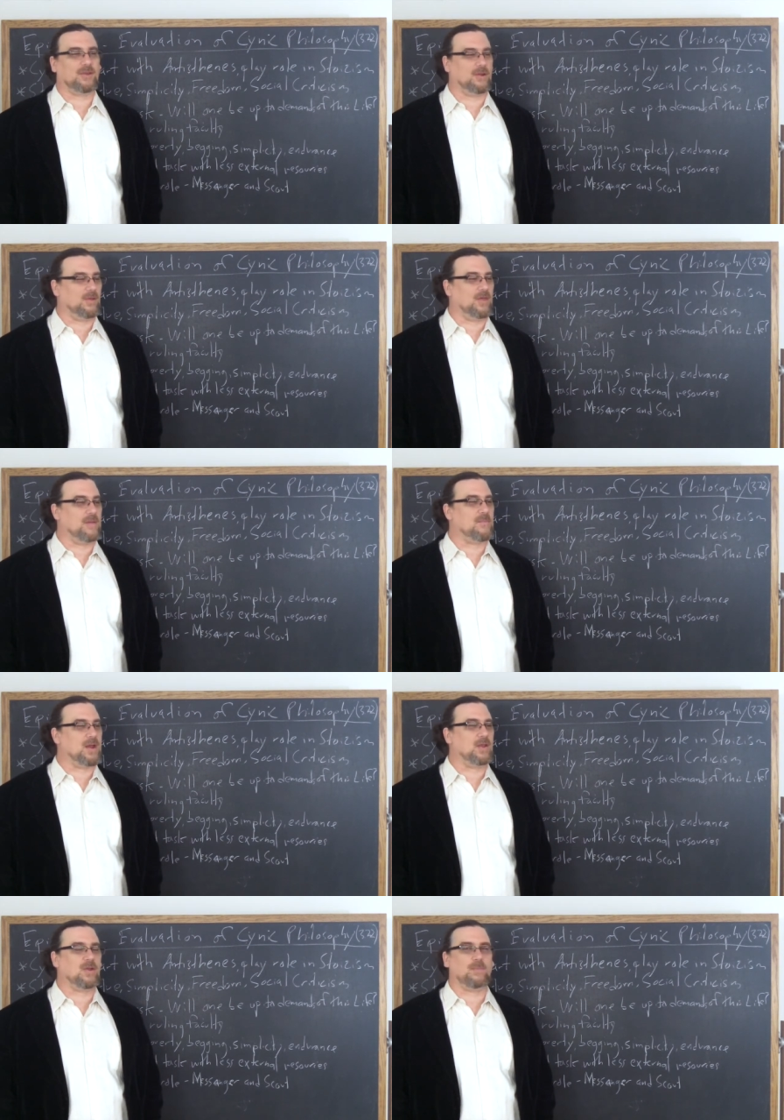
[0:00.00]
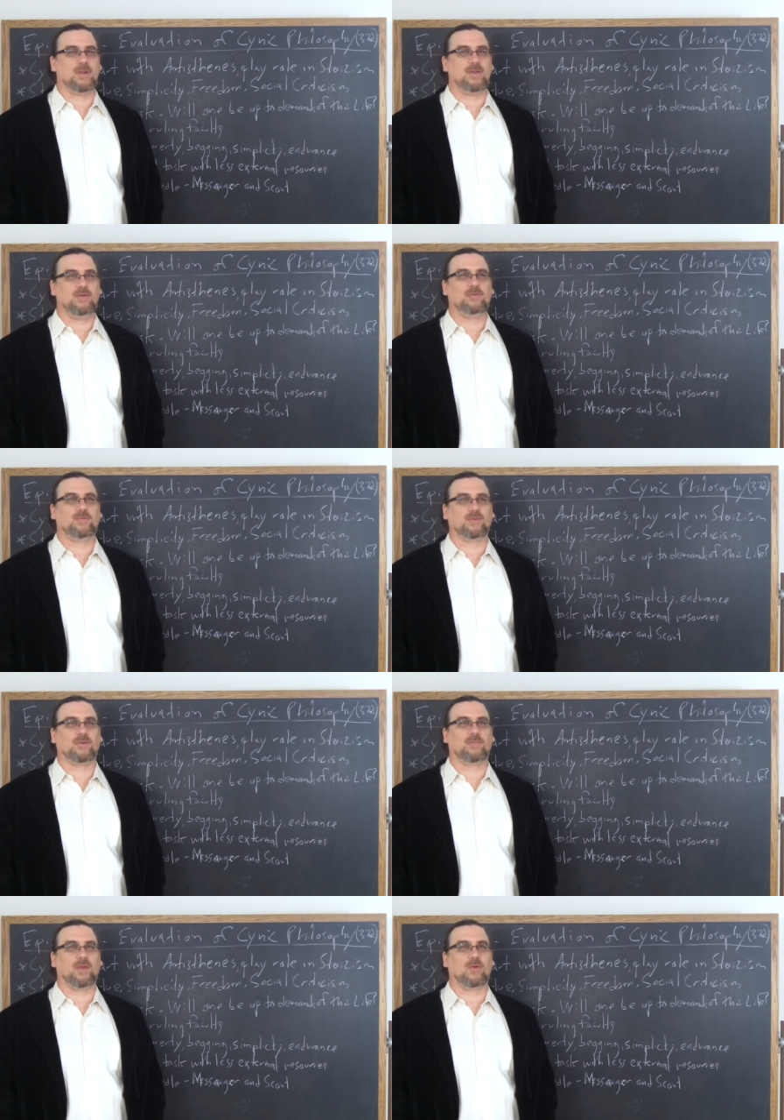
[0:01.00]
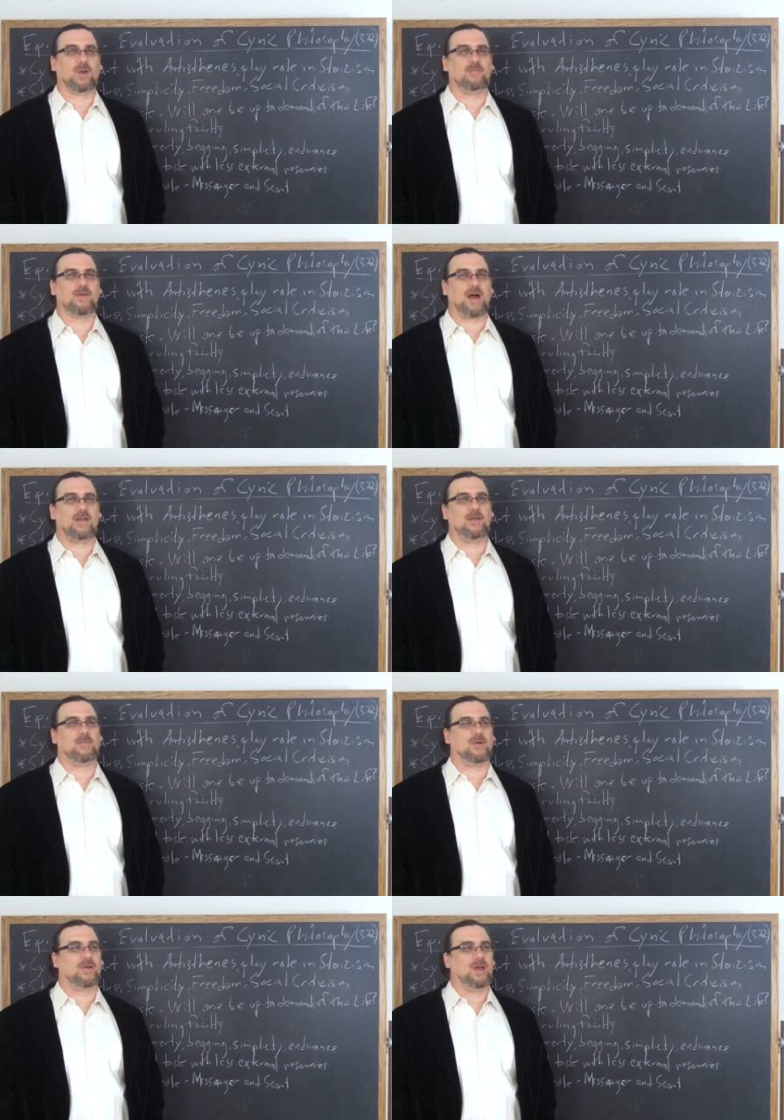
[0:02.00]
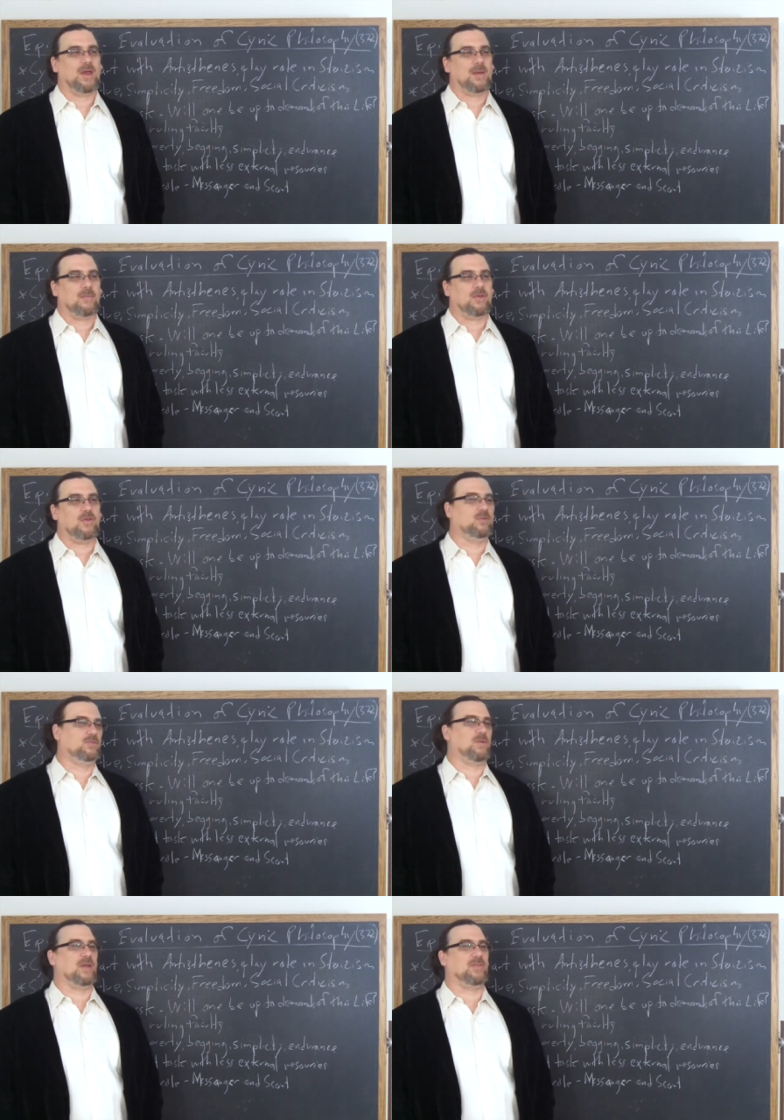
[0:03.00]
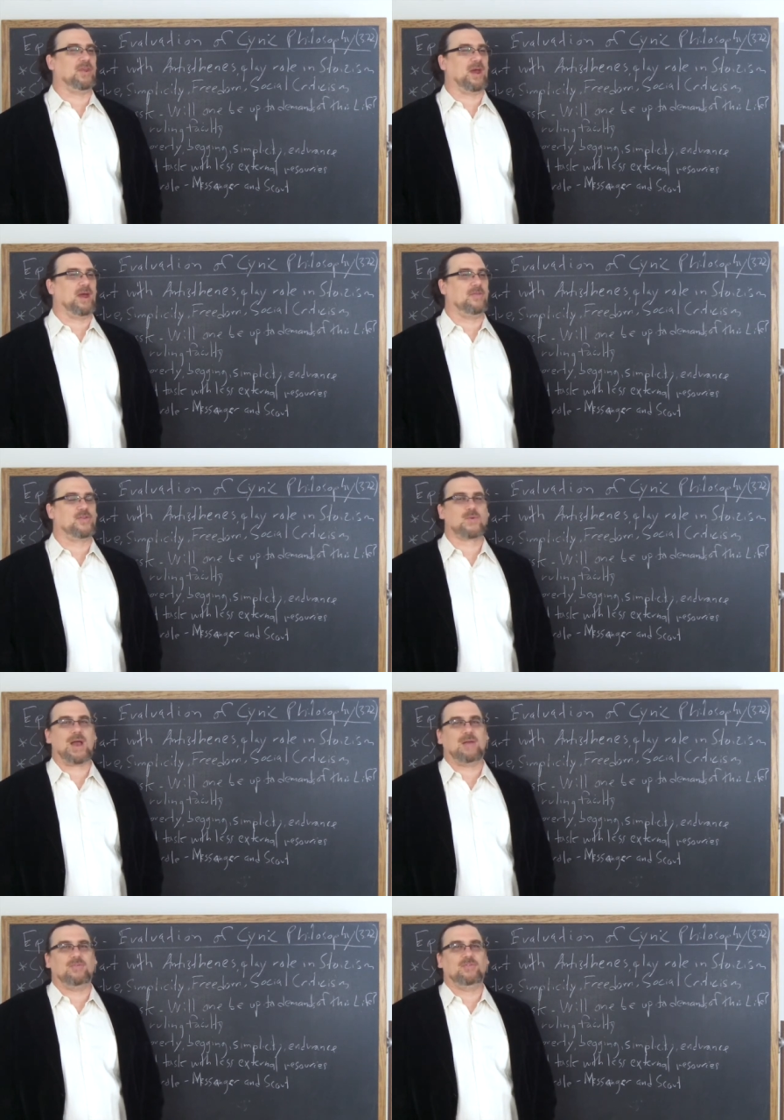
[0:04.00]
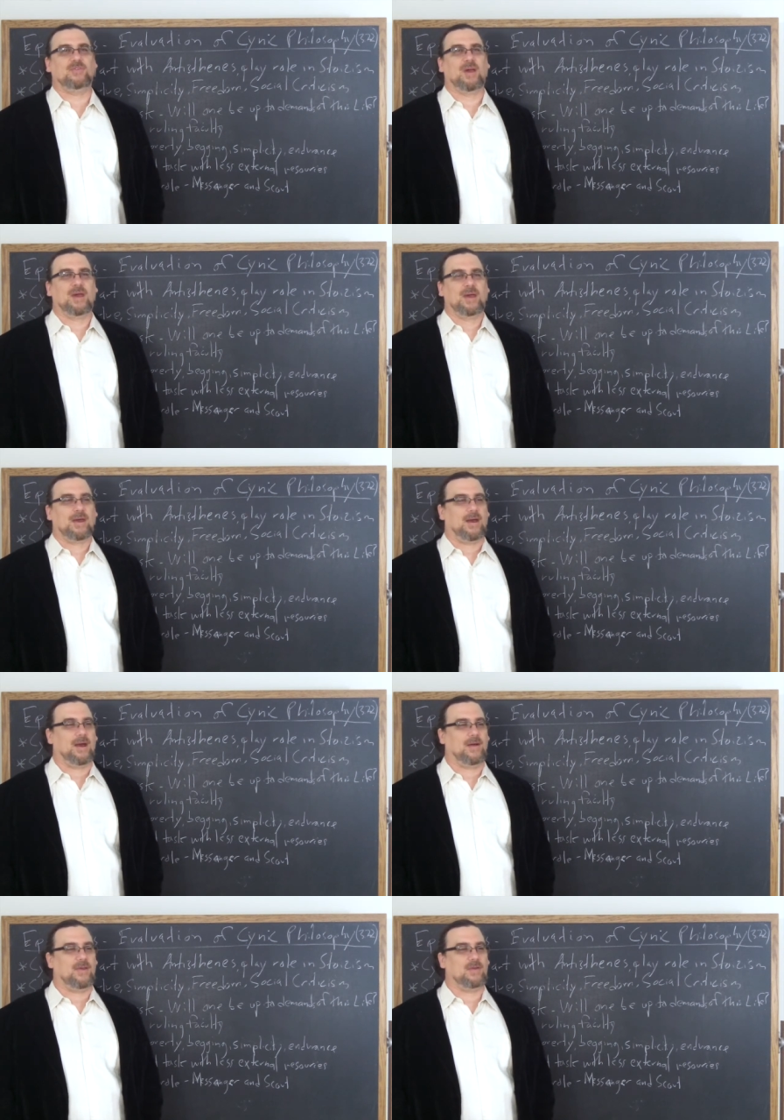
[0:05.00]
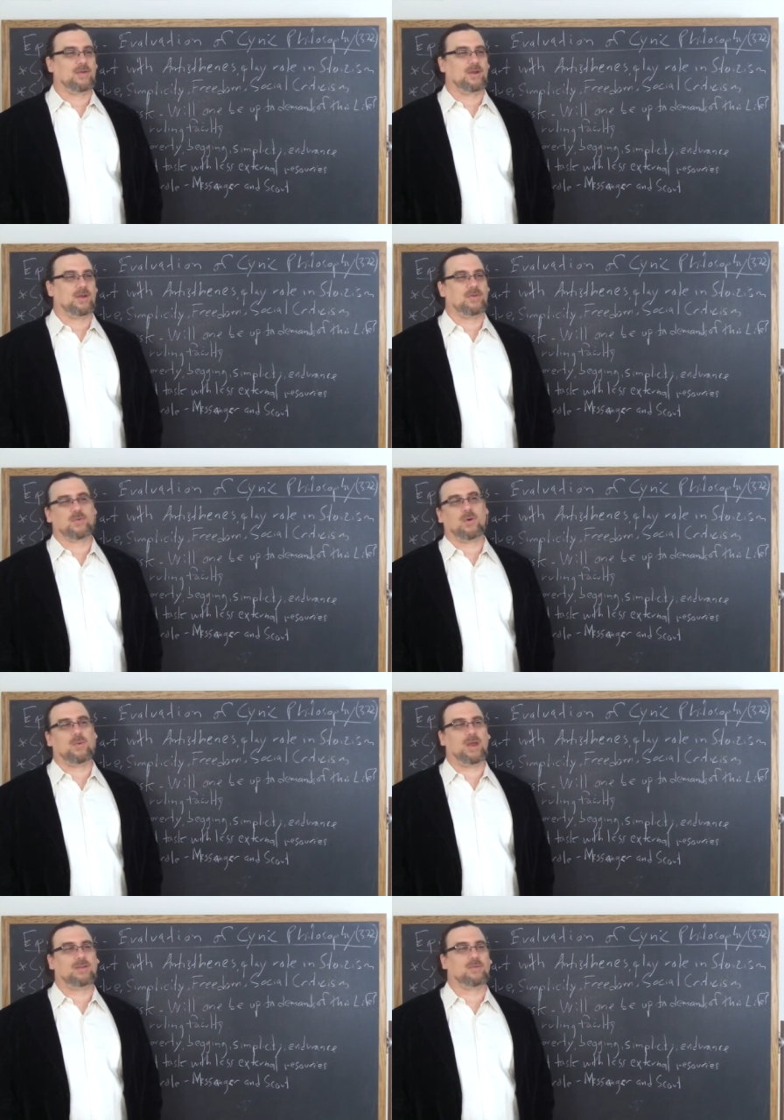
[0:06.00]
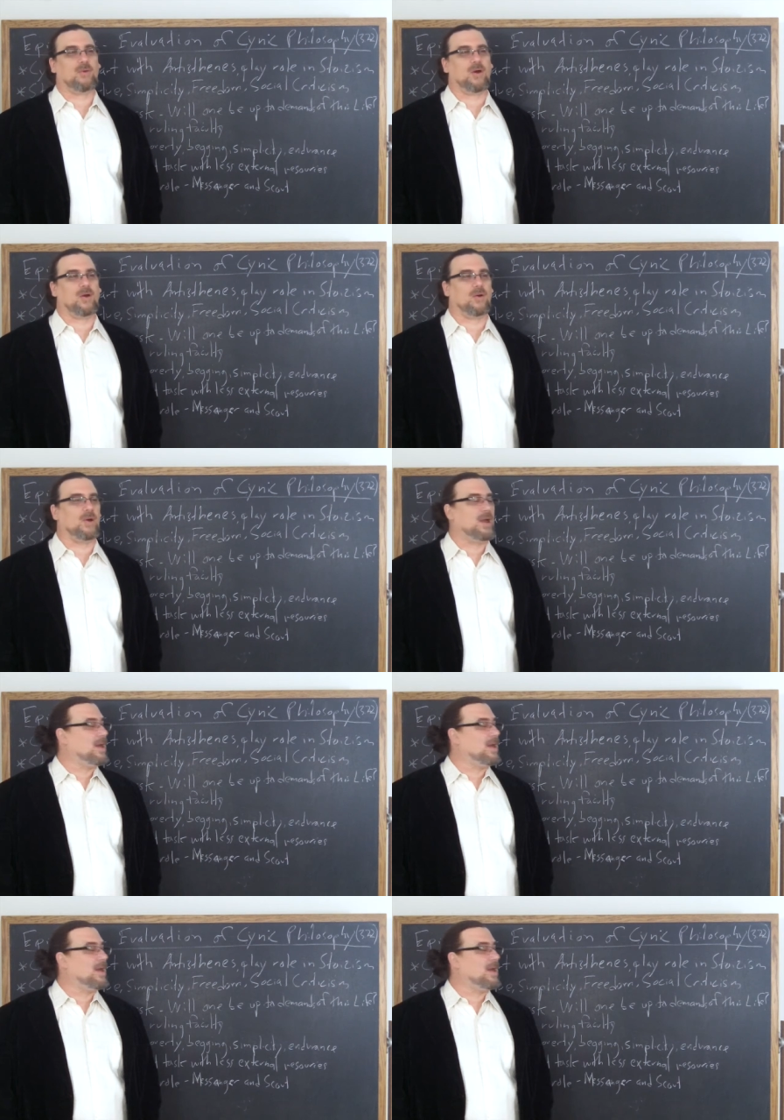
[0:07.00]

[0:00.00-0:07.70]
You know, that money could have been used for something quite valuable, but you spent it on threats uh, that you're going to throw away tomorrow.